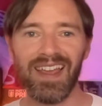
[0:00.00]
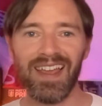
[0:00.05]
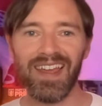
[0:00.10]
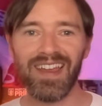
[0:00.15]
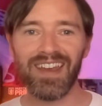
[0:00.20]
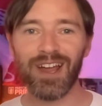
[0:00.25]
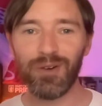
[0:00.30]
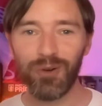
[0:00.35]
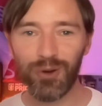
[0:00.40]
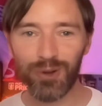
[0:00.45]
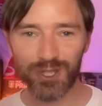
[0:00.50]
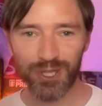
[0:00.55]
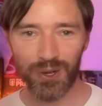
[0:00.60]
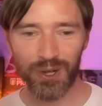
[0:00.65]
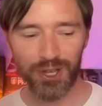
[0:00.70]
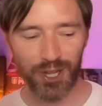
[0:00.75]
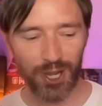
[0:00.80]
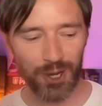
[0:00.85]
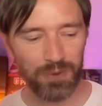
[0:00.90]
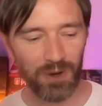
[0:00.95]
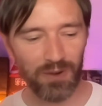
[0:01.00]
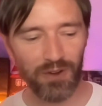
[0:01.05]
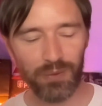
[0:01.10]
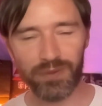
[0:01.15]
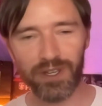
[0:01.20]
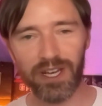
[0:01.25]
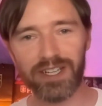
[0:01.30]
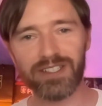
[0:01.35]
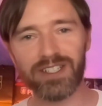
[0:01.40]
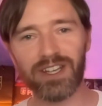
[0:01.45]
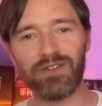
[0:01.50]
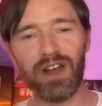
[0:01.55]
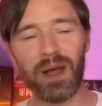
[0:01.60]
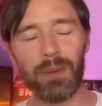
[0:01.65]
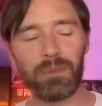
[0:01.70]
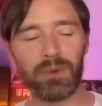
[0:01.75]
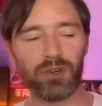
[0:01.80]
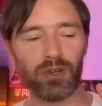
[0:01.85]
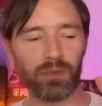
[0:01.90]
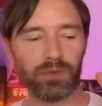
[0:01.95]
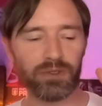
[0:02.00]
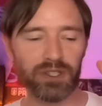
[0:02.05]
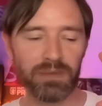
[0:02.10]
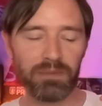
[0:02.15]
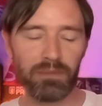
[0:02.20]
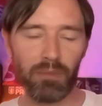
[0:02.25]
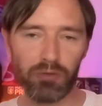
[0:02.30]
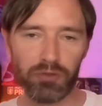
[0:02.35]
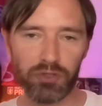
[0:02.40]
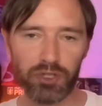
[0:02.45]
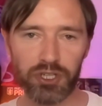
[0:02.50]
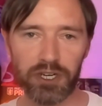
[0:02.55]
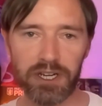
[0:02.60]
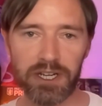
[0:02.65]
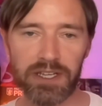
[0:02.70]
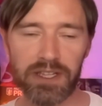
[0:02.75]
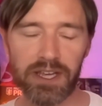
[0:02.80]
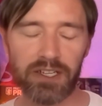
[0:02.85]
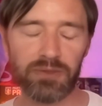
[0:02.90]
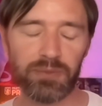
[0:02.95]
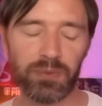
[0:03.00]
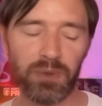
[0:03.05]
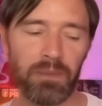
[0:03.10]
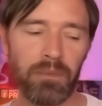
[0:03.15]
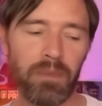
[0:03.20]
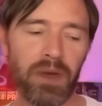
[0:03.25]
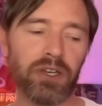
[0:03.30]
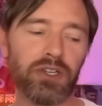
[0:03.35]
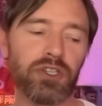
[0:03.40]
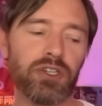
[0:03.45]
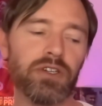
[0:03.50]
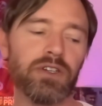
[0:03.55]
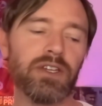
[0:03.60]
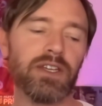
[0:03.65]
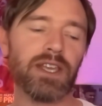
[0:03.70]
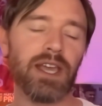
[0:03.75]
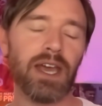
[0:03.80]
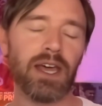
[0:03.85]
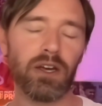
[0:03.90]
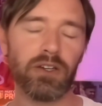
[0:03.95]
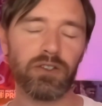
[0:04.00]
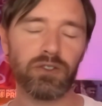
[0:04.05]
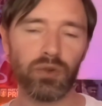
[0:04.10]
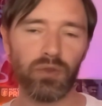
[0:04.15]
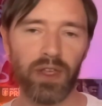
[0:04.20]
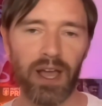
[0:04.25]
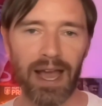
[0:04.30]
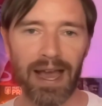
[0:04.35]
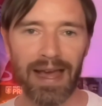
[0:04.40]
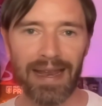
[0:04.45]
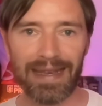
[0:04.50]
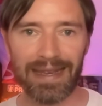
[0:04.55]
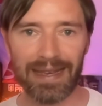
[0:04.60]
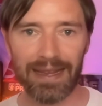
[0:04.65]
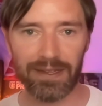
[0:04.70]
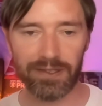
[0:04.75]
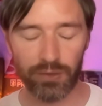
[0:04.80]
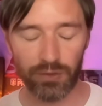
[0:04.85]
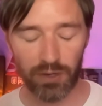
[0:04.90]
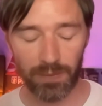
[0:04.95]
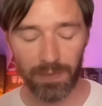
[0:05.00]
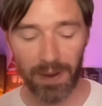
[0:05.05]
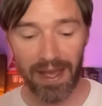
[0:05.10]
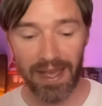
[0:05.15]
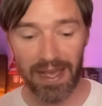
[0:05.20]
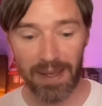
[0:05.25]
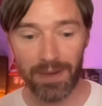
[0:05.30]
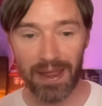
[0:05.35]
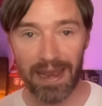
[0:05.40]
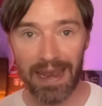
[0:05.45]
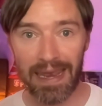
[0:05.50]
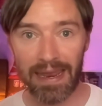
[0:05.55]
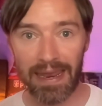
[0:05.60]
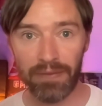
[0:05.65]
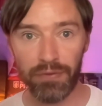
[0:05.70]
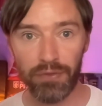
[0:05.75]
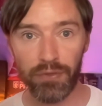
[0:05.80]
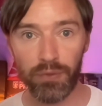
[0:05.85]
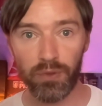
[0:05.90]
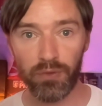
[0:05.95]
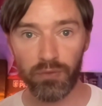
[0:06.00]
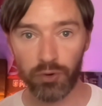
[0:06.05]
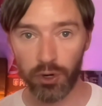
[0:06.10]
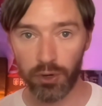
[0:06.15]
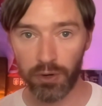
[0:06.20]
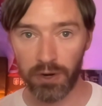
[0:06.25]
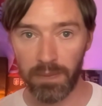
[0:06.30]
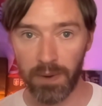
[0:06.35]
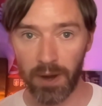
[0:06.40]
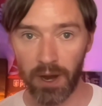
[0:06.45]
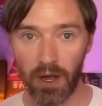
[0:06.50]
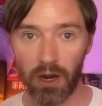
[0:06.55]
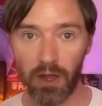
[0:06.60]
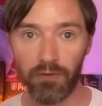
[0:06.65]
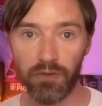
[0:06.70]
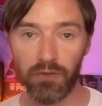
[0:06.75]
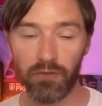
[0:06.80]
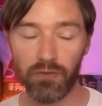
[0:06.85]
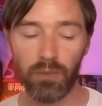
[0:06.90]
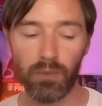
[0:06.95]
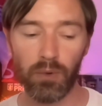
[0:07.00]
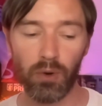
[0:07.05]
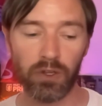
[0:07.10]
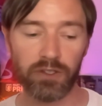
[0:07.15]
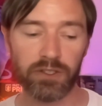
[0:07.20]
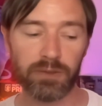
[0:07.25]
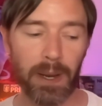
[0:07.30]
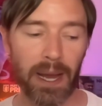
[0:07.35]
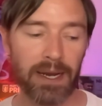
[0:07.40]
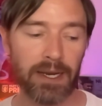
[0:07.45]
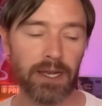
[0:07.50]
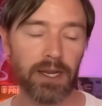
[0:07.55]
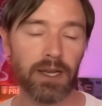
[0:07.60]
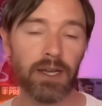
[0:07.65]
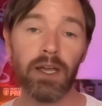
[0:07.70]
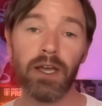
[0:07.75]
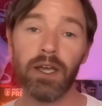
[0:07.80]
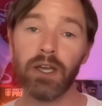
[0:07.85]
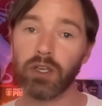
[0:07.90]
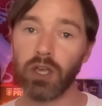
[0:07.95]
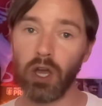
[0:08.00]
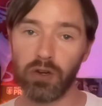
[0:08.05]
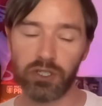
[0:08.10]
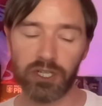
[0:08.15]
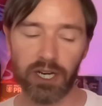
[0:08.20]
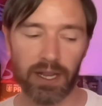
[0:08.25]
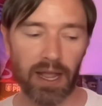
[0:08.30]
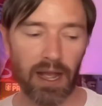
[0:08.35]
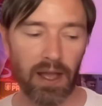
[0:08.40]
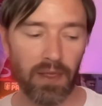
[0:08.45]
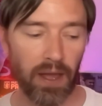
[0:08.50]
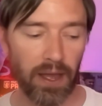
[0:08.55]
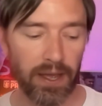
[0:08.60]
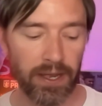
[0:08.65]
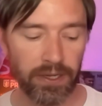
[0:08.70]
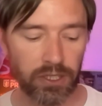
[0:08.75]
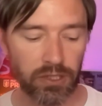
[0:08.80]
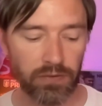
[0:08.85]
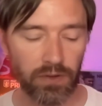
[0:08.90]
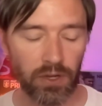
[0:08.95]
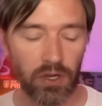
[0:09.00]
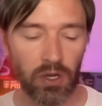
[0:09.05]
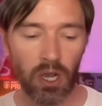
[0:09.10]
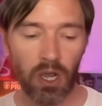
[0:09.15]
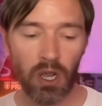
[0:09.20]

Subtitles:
Now, also a couple of updates that have happened. Obviously, Monchi, that's been mentioned again. I talked about him at length with Ruri Barlow from Football España. Go check out that interview.